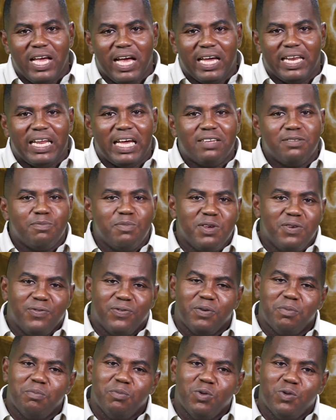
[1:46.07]
And that's me
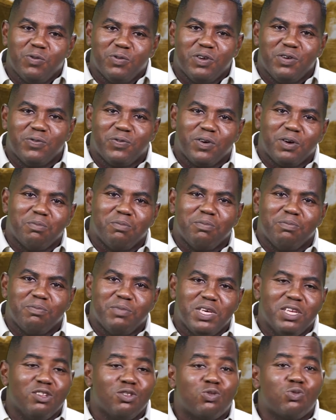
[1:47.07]
from moving from
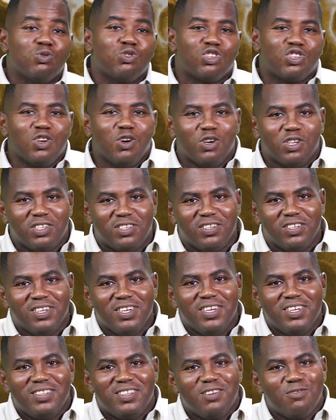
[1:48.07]
being too short
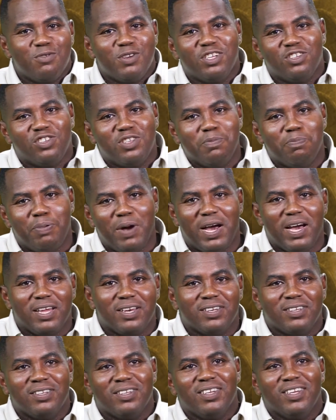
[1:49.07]
to reach the
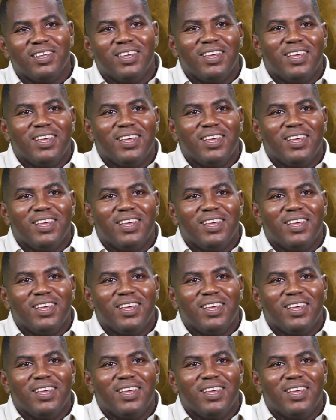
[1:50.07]
pan